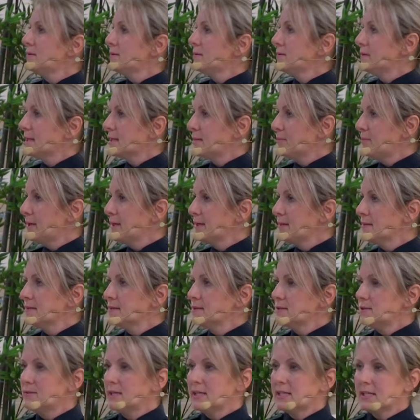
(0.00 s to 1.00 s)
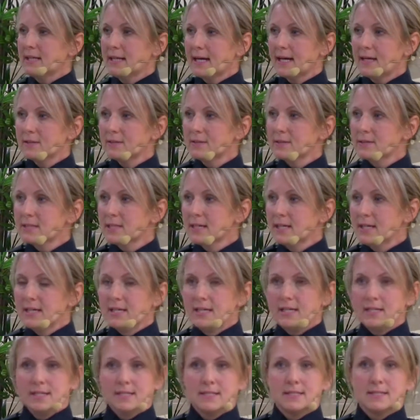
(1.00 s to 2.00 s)
you get a parent, you get an adult,
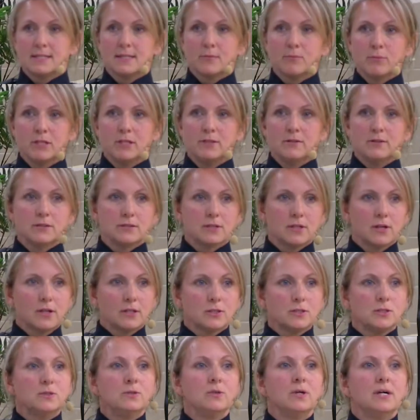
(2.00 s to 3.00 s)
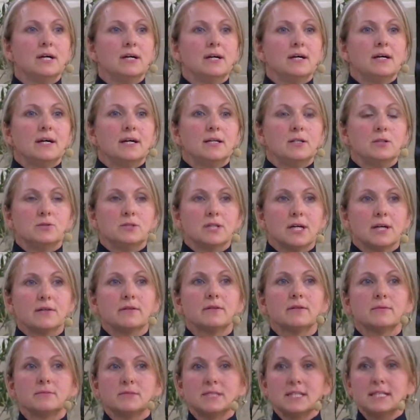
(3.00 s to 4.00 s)
somebody you can talk to, and you tell
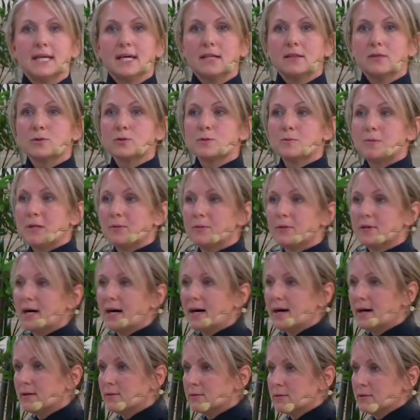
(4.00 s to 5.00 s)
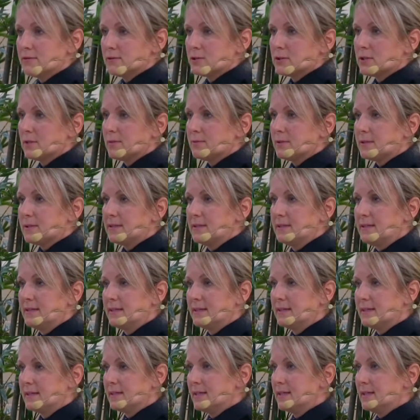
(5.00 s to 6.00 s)
them to get those people out of trouble.
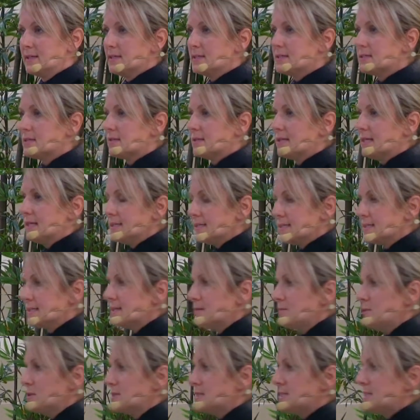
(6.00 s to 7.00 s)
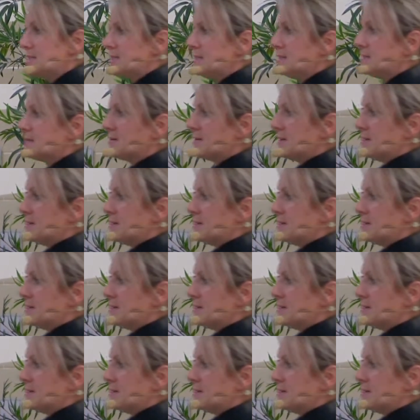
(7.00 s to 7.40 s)
So the next time you're sitting there